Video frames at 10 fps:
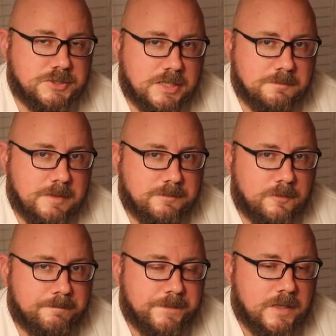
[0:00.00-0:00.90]
chicken
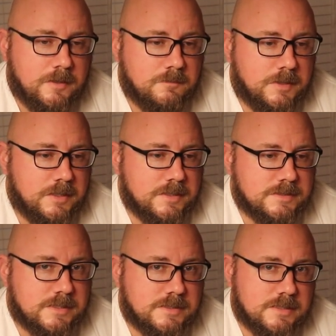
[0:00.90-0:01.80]
people
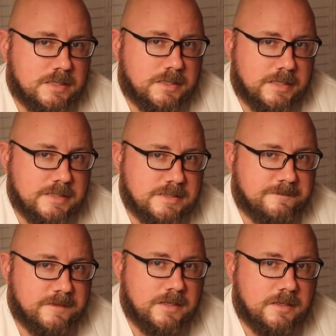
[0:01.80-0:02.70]
because it's an
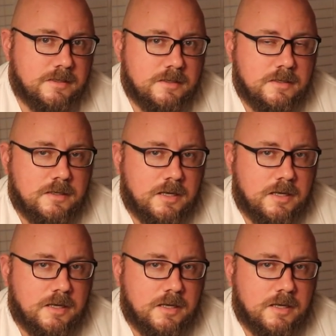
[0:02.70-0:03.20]
easy feed.